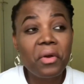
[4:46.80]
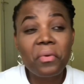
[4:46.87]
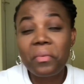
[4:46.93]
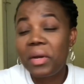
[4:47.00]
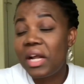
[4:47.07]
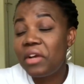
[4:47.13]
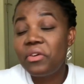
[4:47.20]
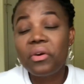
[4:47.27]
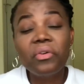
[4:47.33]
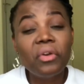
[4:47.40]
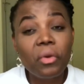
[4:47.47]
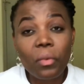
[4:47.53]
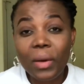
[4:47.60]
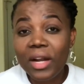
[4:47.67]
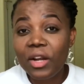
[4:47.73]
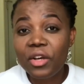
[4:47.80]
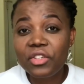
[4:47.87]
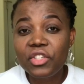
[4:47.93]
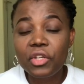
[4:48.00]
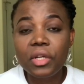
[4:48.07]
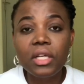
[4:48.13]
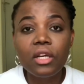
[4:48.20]
whether you're on a weight
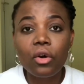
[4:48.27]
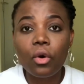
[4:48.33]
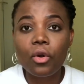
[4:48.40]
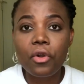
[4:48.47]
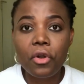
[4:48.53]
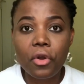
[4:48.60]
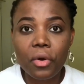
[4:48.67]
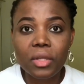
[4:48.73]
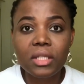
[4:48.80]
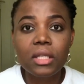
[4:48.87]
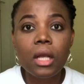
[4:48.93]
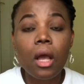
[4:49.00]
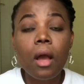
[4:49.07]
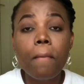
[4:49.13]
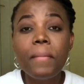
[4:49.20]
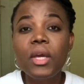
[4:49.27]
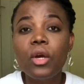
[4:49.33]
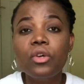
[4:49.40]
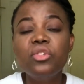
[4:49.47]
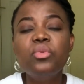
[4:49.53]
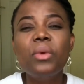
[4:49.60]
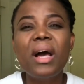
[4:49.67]
loss journey or not
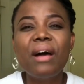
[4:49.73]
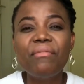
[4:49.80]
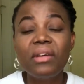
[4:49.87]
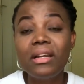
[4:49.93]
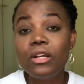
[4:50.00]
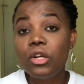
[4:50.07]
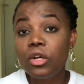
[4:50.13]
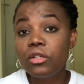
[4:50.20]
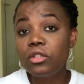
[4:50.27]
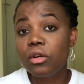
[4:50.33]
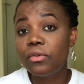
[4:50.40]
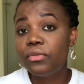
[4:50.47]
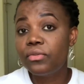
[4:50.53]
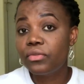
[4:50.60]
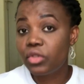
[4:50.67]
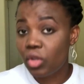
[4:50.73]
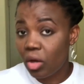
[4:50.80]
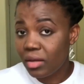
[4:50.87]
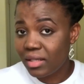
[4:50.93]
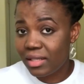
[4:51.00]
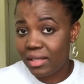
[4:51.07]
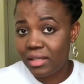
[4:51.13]
because we have a lot of
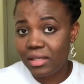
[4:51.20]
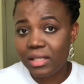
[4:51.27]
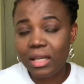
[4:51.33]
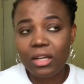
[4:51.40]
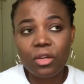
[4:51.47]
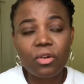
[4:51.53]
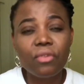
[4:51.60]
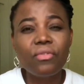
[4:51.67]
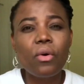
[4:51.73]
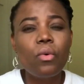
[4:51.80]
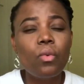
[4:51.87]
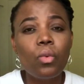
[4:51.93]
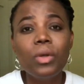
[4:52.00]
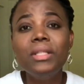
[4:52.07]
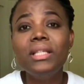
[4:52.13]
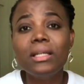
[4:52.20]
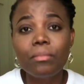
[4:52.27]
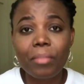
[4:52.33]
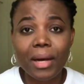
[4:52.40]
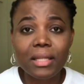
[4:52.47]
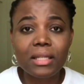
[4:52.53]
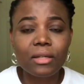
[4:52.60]
toxins a lot of unwanted
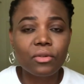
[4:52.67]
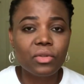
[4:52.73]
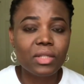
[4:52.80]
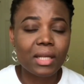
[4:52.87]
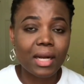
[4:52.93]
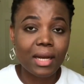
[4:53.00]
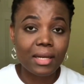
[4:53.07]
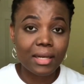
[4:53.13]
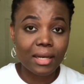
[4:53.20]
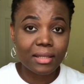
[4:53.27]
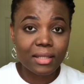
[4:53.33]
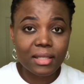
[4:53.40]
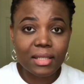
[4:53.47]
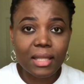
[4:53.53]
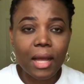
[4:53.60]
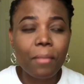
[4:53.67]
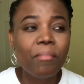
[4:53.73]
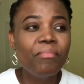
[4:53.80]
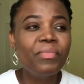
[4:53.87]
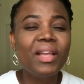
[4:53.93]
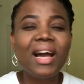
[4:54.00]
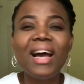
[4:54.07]
particles that are in our system
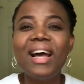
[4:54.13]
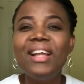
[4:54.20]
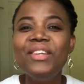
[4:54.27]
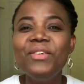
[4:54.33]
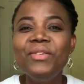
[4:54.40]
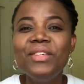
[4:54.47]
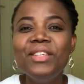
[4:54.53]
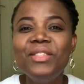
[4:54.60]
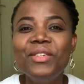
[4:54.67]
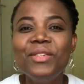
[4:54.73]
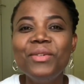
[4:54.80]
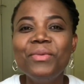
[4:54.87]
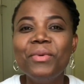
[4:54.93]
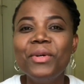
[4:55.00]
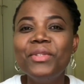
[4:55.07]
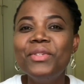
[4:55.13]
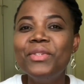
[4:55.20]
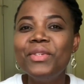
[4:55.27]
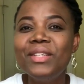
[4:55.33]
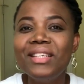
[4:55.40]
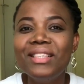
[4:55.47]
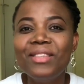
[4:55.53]
and you need to do what to
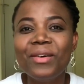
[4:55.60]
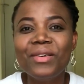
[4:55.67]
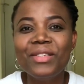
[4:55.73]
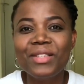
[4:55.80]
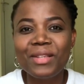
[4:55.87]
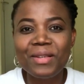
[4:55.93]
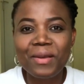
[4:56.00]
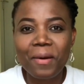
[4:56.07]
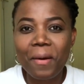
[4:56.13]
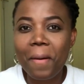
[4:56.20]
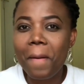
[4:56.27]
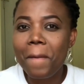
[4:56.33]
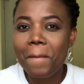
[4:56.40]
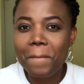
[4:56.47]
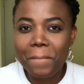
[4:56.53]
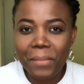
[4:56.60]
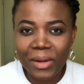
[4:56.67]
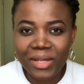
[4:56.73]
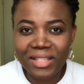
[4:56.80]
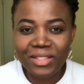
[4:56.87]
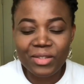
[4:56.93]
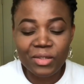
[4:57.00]
detox your
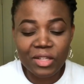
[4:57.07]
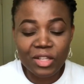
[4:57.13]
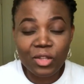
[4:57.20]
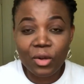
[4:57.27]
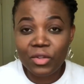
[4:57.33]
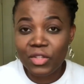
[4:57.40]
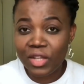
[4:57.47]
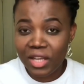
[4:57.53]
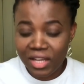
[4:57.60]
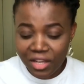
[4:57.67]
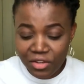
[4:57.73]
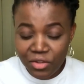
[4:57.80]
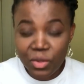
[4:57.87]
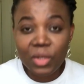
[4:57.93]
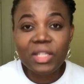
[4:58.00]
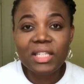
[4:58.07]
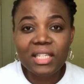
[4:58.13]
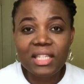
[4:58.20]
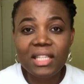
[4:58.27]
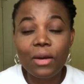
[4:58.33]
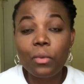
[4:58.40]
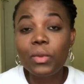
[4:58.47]
body to detox your
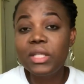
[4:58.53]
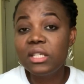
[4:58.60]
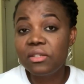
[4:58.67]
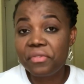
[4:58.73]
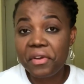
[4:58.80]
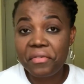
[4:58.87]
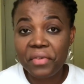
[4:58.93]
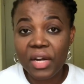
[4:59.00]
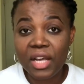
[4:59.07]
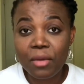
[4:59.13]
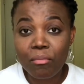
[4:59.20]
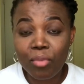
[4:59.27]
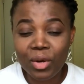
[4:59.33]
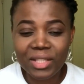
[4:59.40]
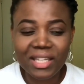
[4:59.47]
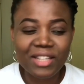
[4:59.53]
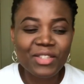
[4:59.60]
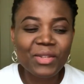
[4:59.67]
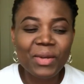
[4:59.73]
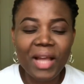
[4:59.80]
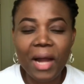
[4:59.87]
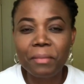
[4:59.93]
system which is very very important
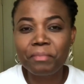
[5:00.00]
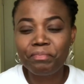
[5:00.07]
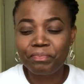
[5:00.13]
so yeah